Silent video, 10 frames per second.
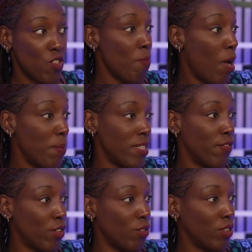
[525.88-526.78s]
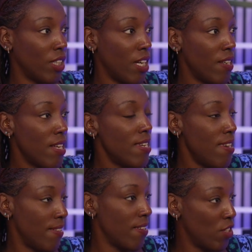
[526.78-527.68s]
So it might be difficult to
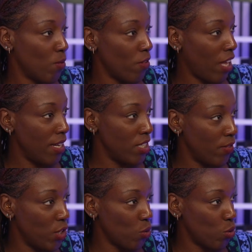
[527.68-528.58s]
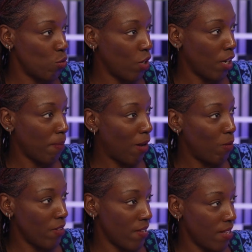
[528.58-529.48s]
listen to what that individual's talking about,
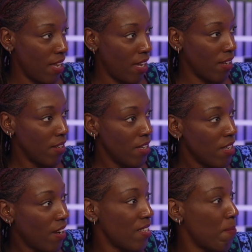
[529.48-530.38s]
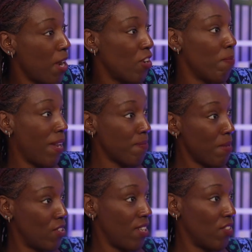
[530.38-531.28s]
what they're saying, because it might not make
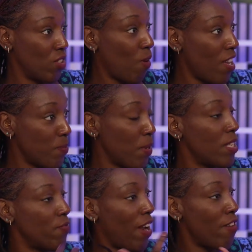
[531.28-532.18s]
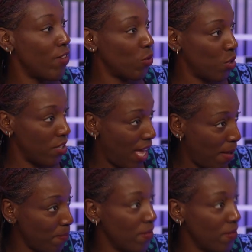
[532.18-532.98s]
much sense to us, but it's very real to them.